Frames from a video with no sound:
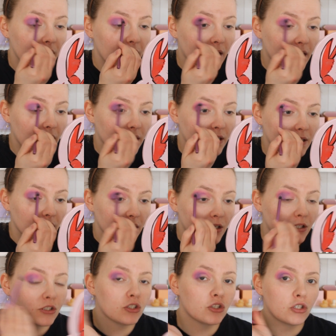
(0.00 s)
is
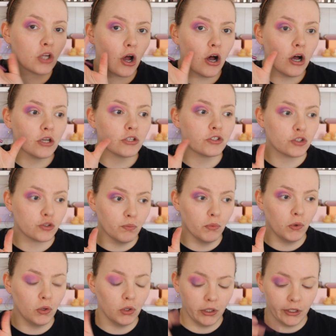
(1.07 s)
start
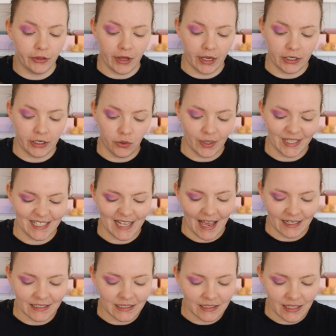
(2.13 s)
smaller than you
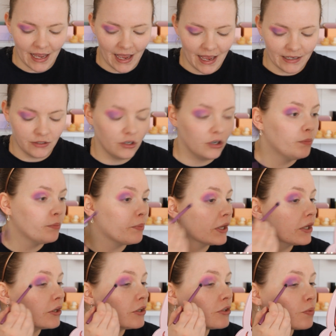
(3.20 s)
intend to end up,
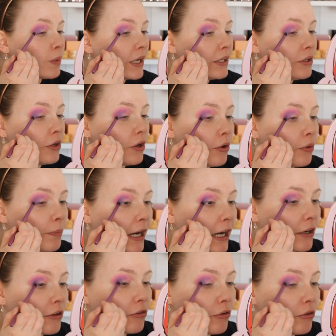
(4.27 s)
because when you go
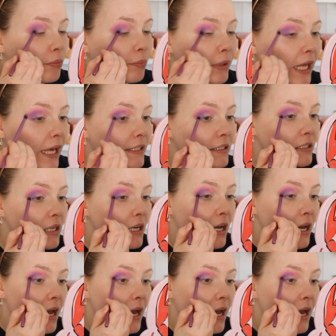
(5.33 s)
back through and blend,